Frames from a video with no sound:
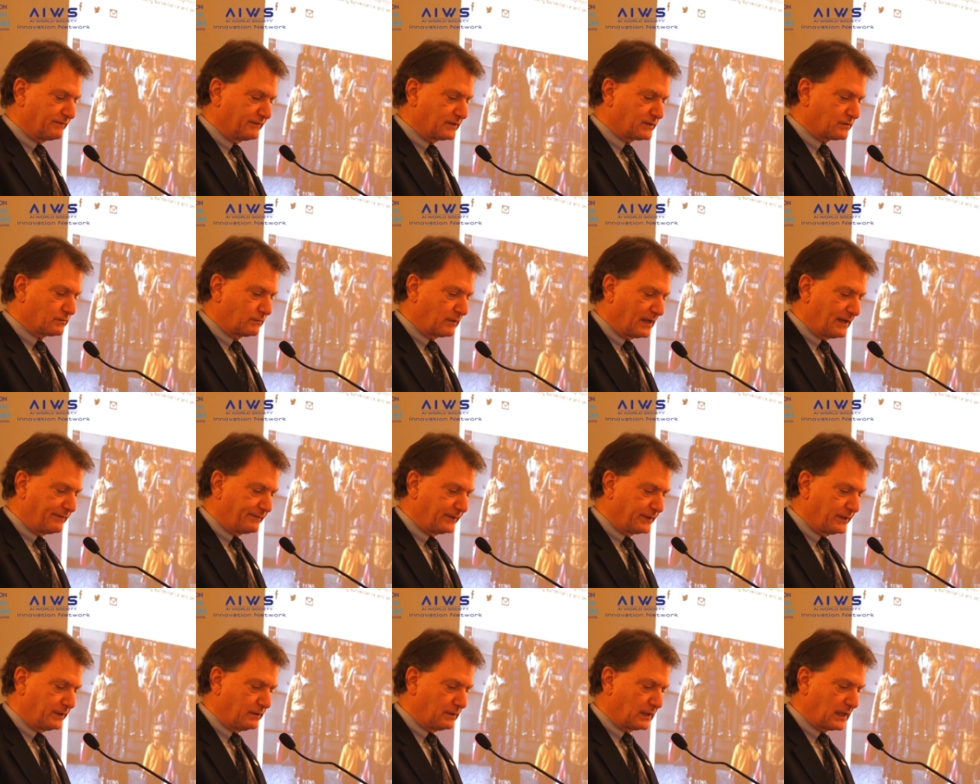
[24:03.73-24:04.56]
Most of
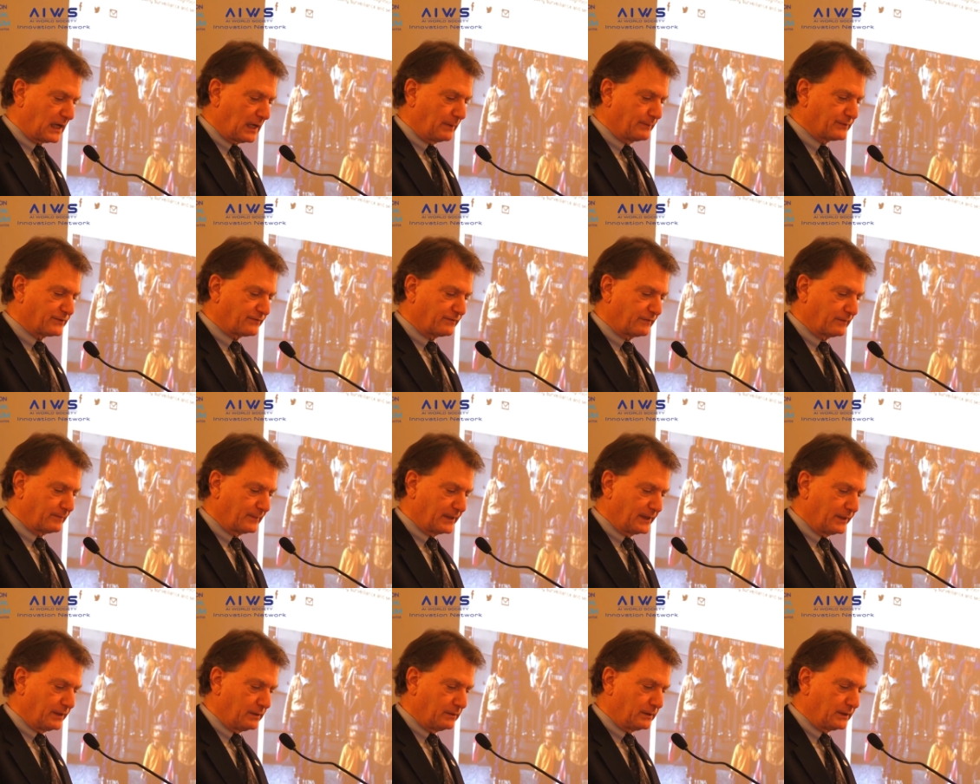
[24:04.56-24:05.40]
its revenue
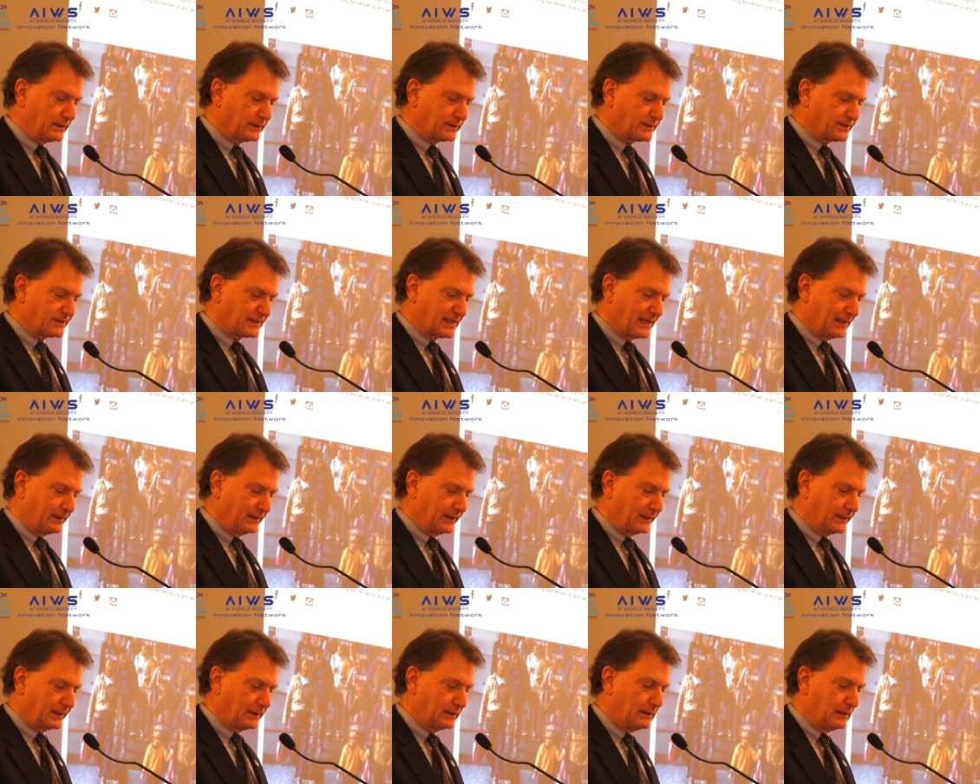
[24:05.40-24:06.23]
comes from a unit
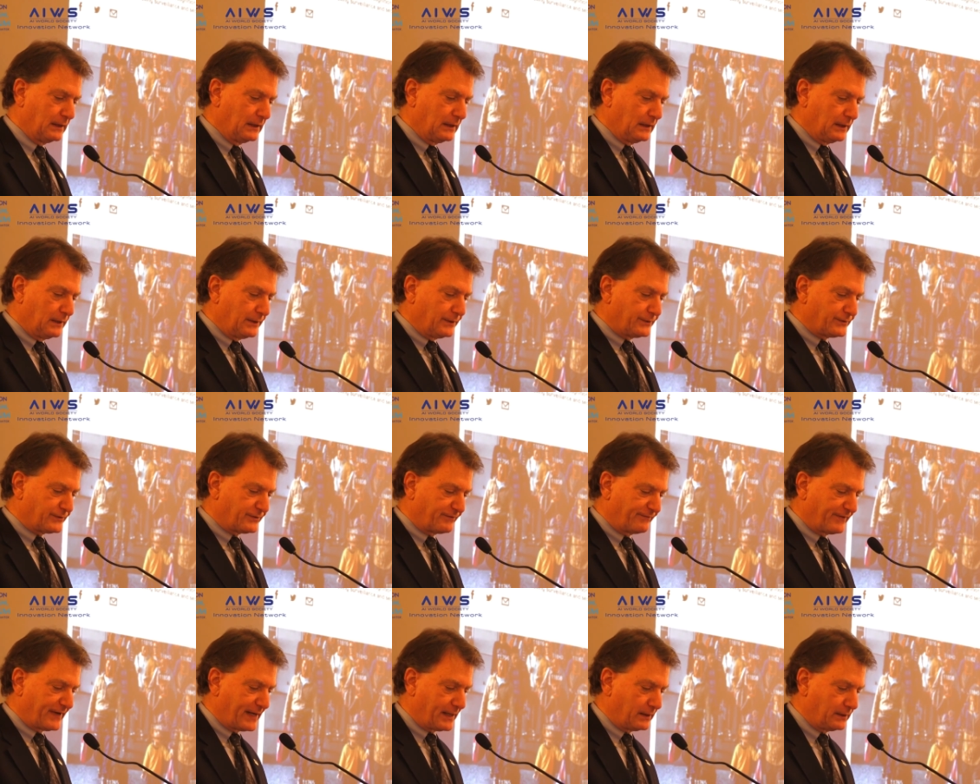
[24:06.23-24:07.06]
selling
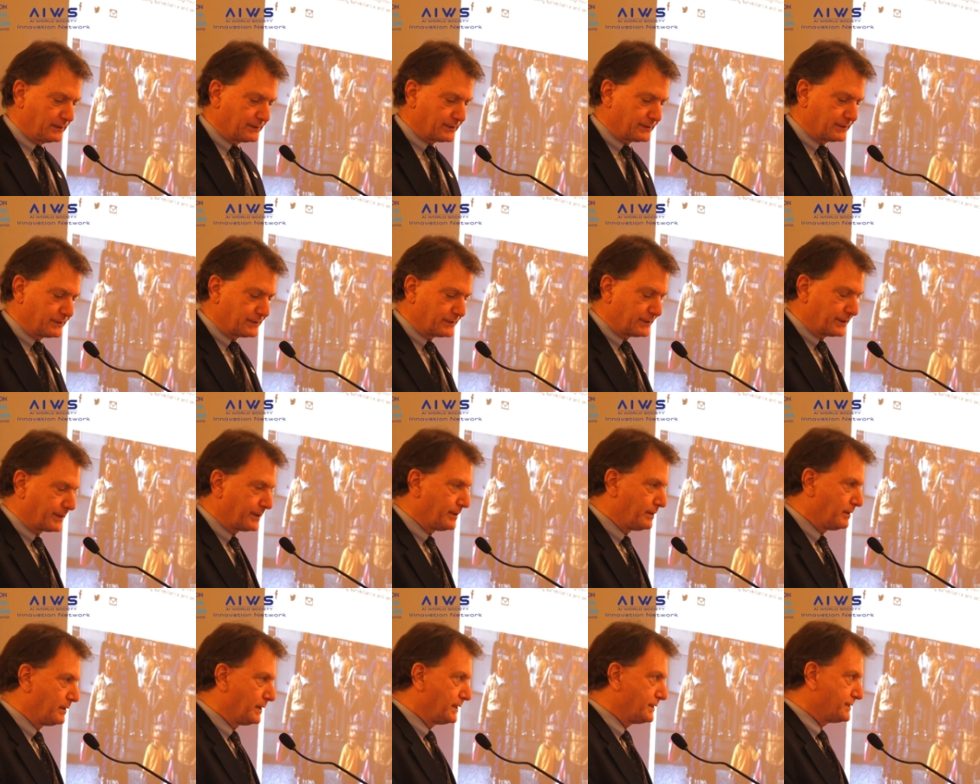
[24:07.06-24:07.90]
surveillance
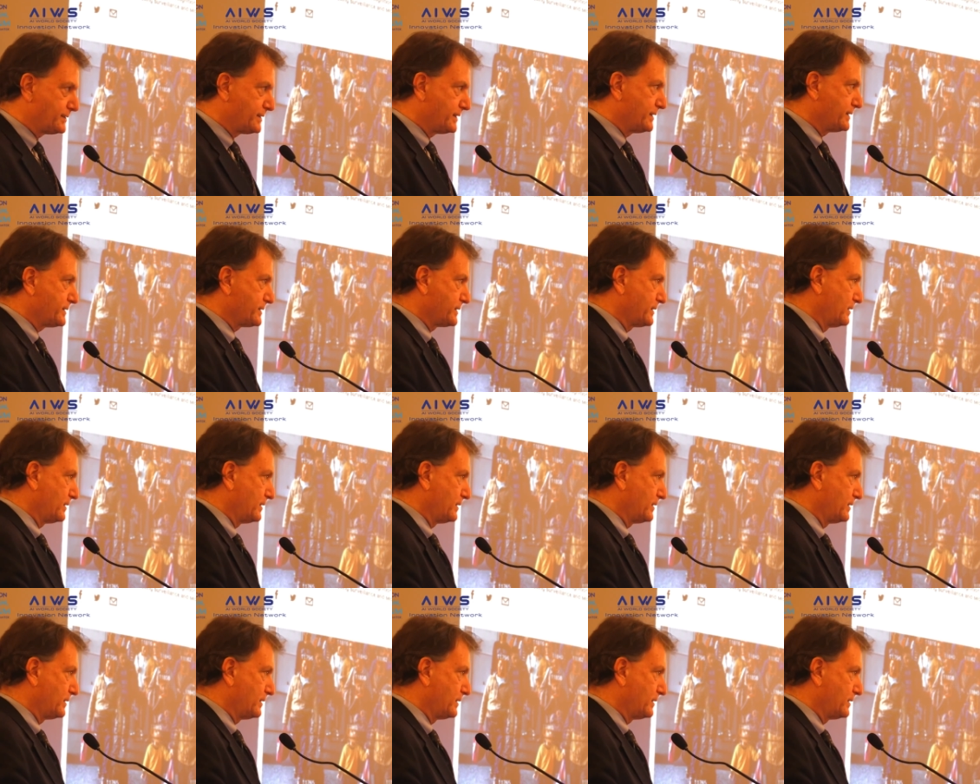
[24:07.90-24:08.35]
and security